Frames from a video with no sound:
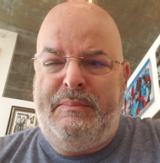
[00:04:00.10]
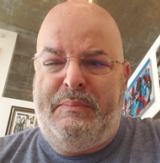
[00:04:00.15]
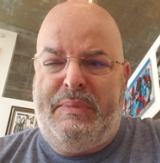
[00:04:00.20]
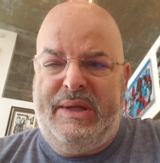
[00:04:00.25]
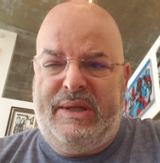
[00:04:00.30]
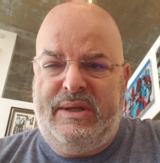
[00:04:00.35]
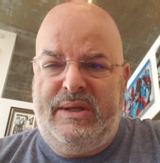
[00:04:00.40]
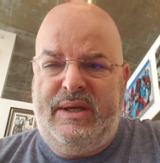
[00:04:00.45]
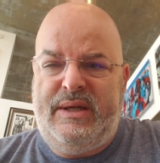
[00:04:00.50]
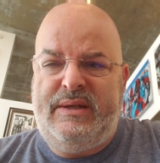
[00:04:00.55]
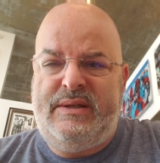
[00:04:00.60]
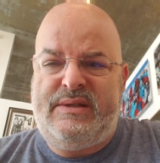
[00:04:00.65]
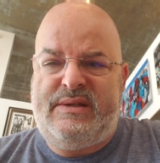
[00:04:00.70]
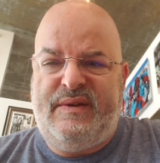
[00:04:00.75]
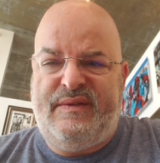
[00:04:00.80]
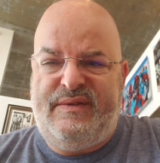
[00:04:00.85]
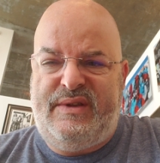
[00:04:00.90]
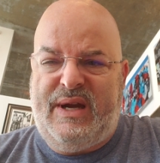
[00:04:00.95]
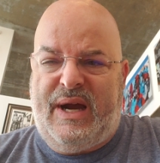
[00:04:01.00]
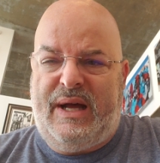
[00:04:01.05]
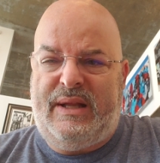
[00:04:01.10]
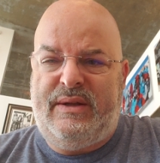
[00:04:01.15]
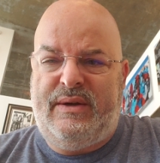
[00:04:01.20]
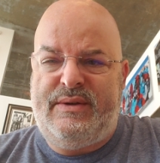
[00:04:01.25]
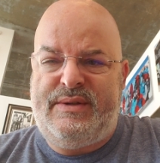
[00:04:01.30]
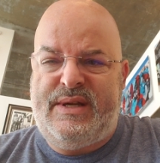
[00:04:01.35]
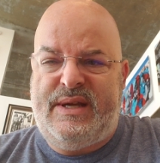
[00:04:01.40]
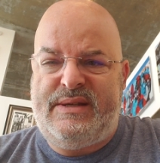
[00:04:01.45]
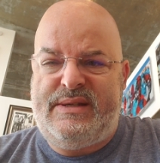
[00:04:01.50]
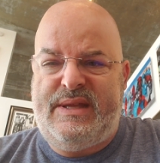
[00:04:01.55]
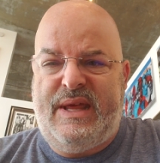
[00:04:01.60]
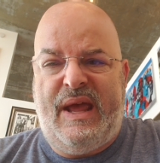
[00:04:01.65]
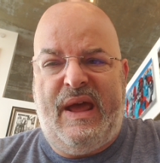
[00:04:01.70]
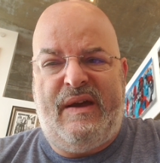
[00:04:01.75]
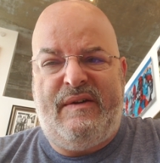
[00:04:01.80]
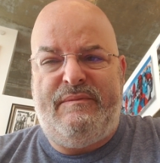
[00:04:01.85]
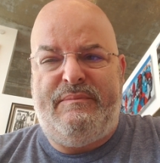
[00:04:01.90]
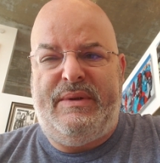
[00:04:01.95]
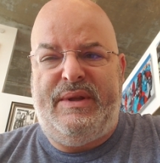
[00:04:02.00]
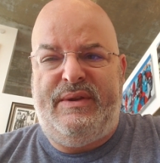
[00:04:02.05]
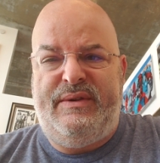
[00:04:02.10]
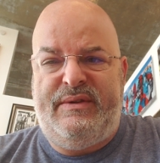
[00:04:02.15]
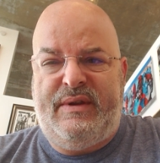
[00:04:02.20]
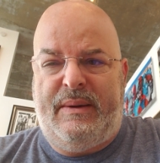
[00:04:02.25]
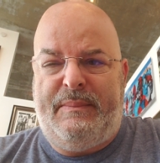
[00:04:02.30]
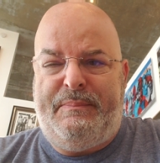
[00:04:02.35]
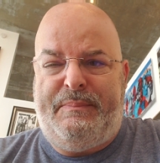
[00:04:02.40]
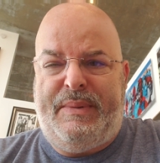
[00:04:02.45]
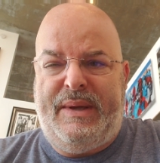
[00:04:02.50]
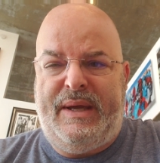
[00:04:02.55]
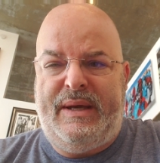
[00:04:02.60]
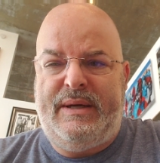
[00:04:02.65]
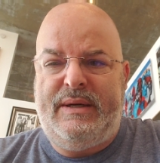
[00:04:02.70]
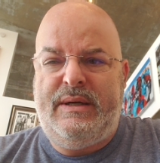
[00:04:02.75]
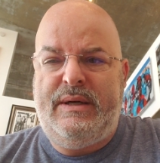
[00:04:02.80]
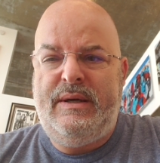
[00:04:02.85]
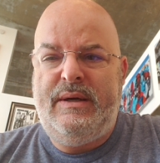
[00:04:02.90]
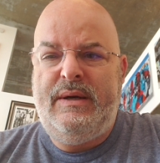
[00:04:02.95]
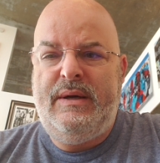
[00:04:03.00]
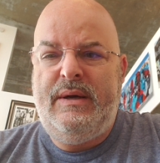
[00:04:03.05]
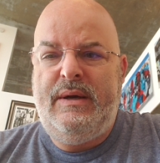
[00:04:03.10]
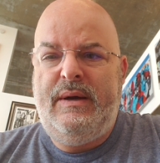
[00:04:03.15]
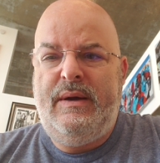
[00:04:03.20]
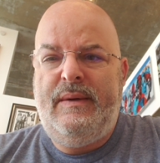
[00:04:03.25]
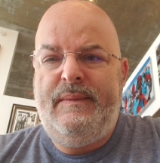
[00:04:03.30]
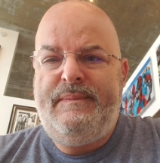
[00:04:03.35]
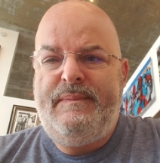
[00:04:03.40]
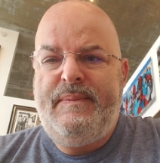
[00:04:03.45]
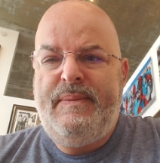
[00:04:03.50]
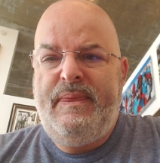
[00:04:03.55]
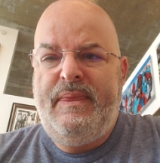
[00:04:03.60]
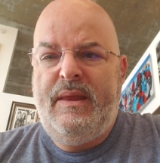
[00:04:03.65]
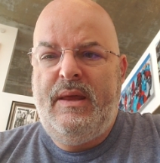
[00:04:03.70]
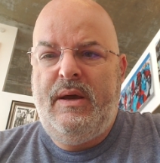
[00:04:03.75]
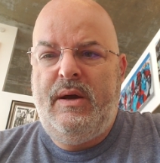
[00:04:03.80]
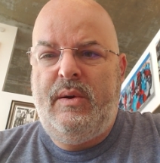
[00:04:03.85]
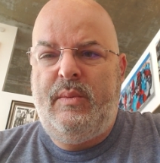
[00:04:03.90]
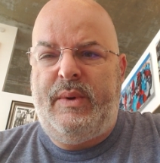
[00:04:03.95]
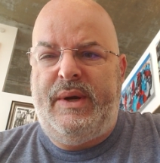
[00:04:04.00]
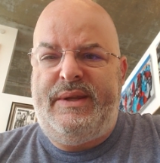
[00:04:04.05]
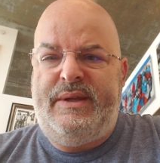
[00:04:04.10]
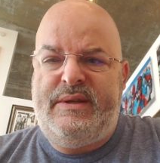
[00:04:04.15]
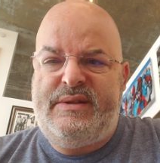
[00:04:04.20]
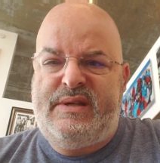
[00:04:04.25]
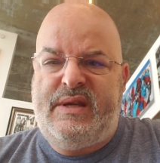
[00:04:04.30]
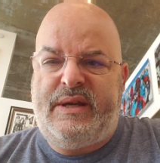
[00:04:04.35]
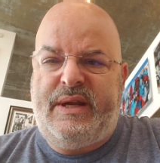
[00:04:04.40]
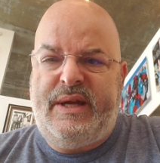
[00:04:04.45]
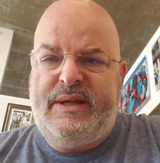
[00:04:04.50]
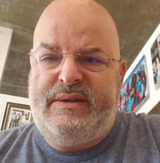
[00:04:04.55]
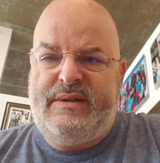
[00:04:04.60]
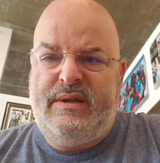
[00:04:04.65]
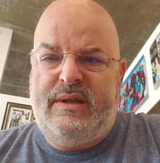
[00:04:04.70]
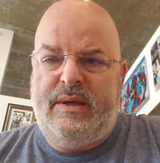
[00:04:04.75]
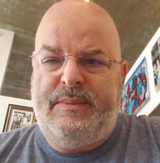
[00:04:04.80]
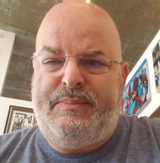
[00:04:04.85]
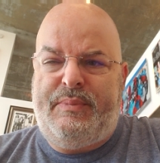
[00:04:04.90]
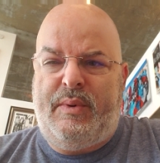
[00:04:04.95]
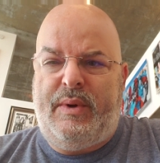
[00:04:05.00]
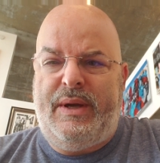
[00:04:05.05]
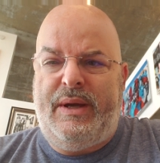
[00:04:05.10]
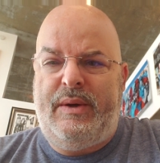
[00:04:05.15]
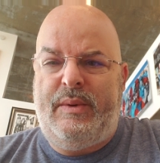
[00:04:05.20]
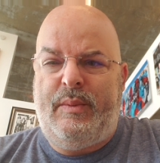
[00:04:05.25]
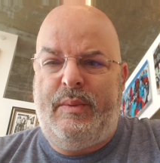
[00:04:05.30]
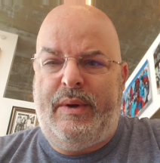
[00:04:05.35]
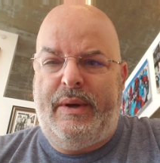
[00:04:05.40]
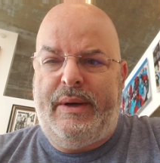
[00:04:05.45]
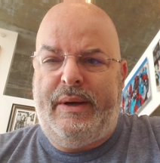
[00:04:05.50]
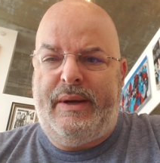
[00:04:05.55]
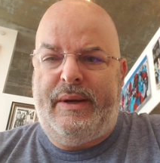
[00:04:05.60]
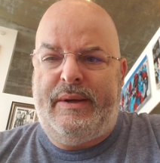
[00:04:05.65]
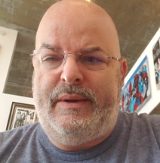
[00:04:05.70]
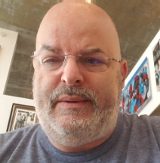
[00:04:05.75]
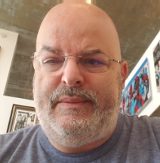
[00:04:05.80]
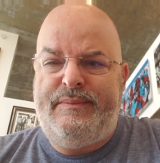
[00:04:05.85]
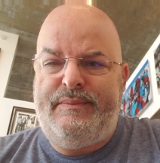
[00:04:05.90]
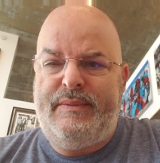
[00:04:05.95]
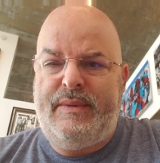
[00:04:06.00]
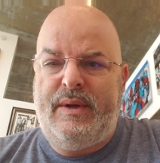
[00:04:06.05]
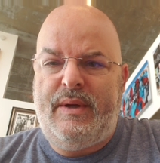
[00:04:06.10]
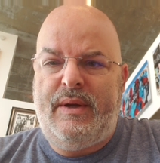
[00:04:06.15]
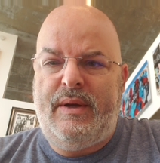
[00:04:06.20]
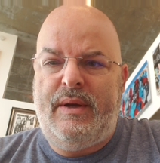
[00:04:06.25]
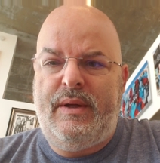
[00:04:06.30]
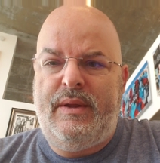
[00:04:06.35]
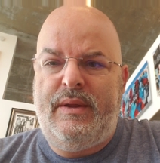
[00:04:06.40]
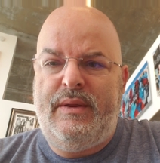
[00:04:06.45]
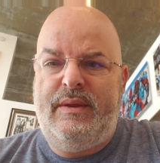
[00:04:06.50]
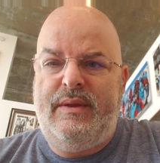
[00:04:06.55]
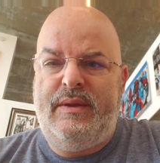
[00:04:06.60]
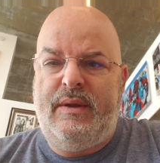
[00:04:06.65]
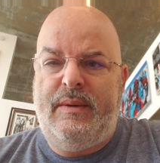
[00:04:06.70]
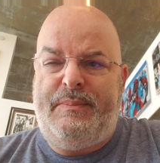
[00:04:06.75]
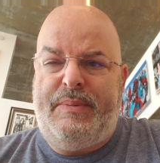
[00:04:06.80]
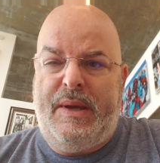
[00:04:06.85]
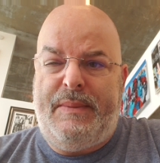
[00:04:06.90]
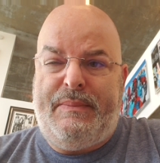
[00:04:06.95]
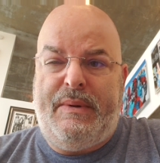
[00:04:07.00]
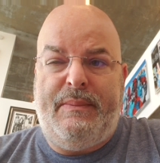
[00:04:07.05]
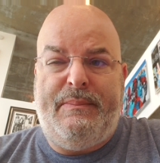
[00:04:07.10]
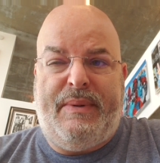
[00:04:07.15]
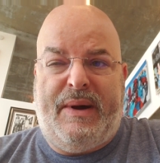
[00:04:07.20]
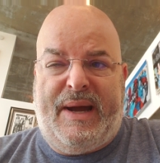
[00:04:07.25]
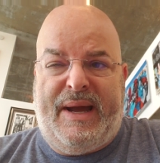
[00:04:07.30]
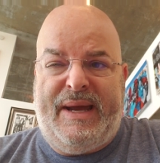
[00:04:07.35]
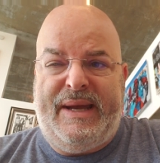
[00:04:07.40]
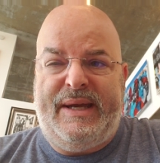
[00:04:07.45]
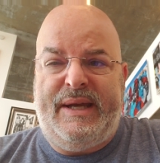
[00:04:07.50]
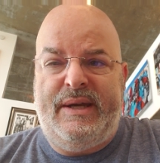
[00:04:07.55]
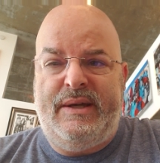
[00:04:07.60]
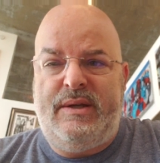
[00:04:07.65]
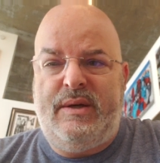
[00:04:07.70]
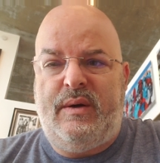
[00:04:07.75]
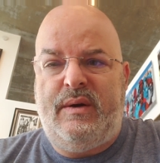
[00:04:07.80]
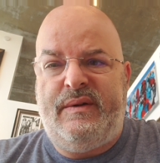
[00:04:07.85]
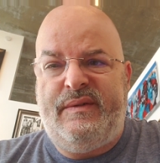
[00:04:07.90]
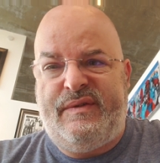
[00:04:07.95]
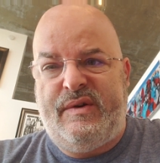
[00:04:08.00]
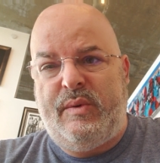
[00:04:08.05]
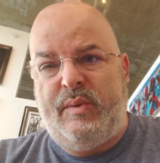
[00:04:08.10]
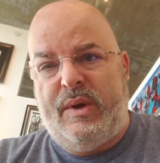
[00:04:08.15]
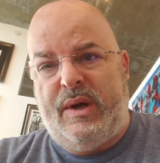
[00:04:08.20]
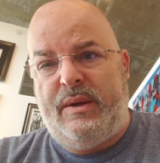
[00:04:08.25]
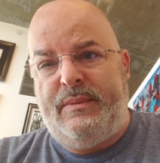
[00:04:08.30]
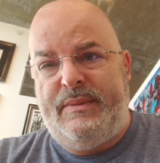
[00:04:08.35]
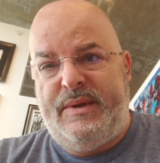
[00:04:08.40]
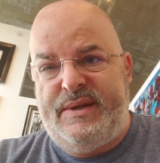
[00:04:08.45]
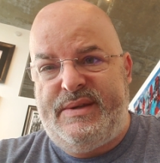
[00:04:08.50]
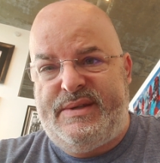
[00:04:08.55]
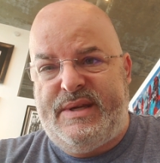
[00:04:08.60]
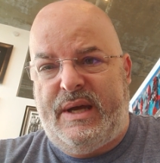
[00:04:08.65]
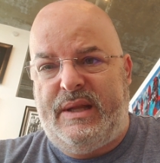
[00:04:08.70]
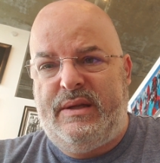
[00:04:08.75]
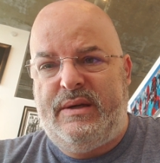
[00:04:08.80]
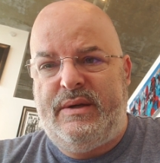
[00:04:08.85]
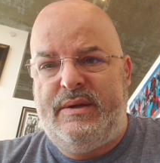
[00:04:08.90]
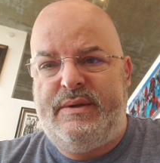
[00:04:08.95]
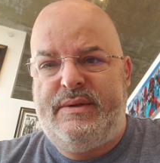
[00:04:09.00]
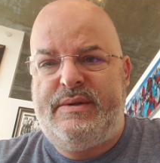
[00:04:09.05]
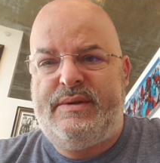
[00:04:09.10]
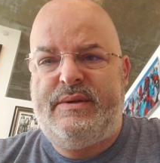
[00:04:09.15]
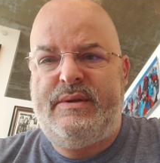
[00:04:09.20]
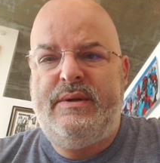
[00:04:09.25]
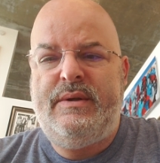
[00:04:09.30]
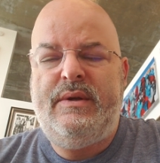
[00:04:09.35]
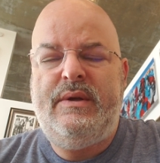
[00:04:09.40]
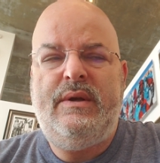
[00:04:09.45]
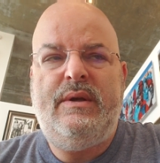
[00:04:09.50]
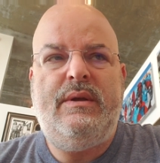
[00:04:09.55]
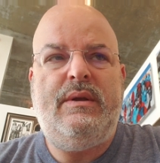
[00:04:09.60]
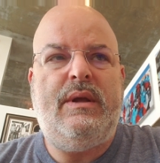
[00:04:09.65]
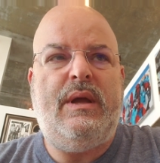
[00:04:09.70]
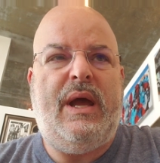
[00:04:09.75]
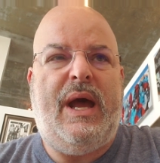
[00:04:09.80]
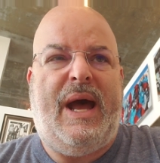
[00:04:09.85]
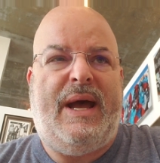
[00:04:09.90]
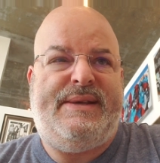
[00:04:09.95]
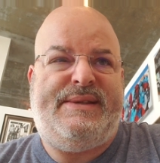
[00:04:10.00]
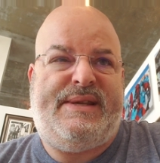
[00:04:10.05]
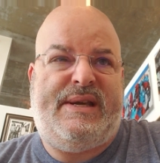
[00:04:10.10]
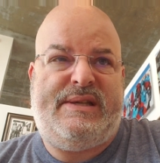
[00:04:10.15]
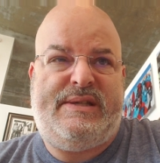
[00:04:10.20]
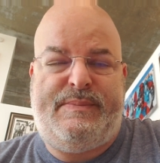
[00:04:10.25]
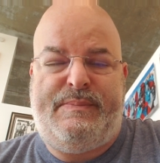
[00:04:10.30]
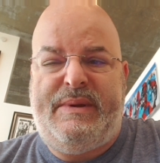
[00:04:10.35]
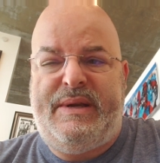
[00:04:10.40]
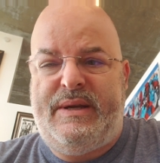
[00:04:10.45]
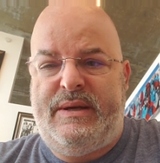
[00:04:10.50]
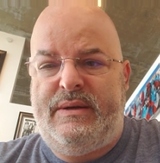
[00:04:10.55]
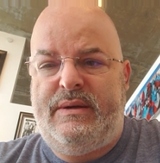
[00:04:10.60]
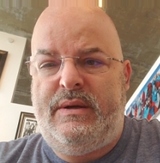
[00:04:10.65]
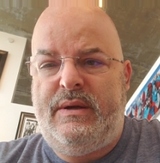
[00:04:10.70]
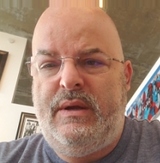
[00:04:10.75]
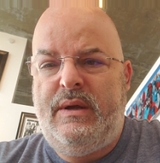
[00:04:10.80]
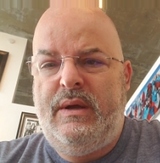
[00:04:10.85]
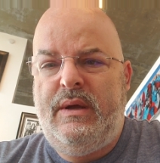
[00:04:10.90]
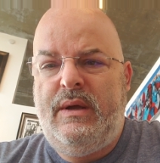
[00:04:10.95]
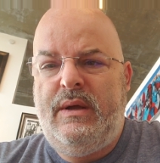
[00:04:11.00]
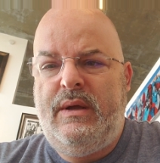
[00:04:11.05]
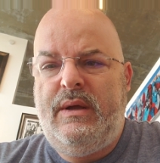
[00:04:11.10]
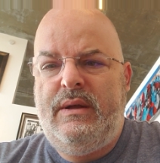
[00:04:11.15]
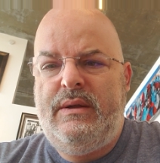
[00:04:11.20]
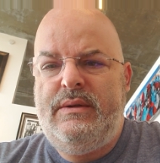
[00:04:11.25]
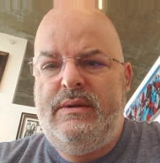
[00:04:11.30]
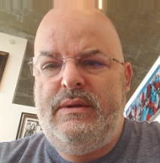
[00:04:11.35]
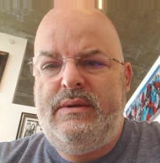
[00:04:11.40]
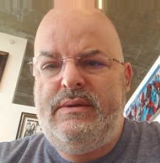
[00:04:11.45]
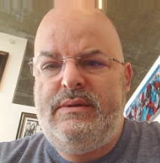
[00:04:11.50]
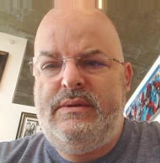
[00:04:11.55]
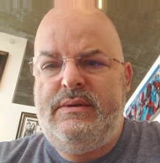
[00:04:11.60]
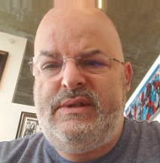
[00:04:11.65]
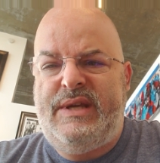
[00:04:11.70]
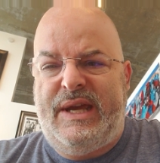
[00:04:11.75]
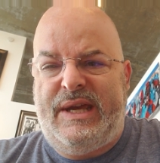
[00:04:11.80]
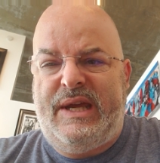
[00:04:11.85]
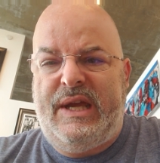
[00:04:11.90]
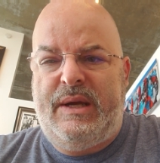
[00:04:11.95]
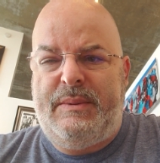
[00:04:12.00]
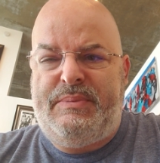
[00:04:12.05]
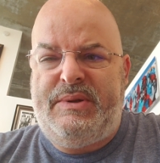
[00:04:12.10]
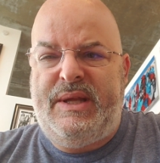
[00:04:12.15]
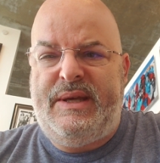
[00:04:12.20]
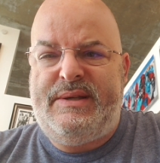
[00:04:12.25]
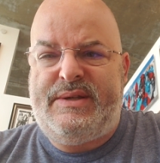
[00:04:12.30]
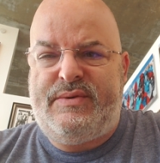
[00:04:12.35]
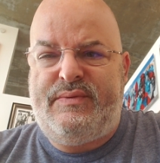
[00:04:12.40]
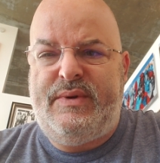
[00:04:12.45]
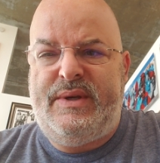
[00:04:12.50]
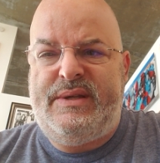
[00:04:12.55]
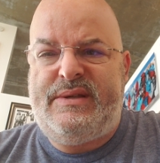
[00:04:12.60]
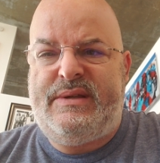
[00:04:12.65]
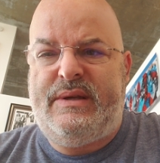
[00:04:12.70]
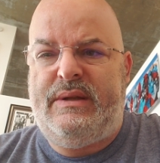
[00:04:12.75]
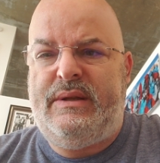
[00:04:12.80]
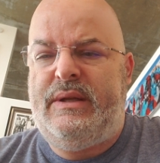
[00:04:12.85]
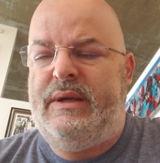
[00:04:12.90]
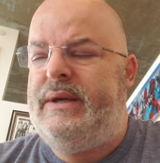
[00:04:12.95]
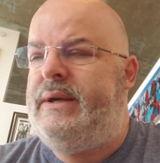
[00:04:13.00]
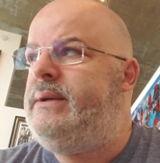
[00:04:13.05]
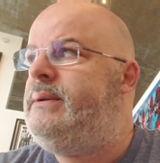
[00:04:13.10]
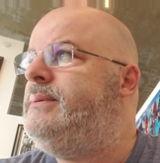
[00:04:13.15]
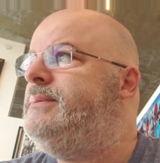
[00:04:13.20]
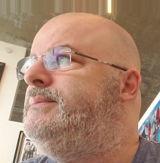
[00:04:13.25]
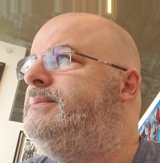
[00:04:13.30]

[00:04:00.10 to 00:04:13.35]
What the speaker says: billions of dollars as they have been dumping, when does it get to the point where the people buying it overwhelm the sellers, as has been taking place recently?